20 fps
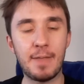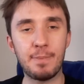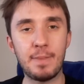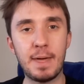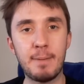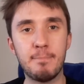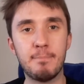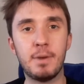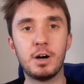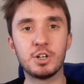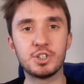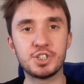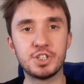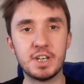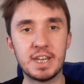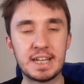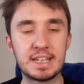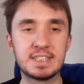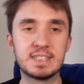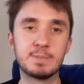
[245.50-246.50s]
and their
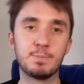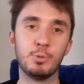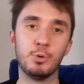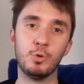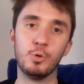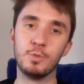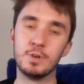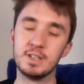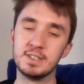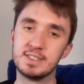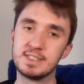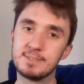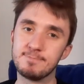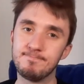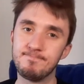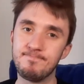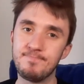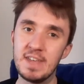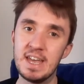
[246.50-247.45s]
Martian explorers.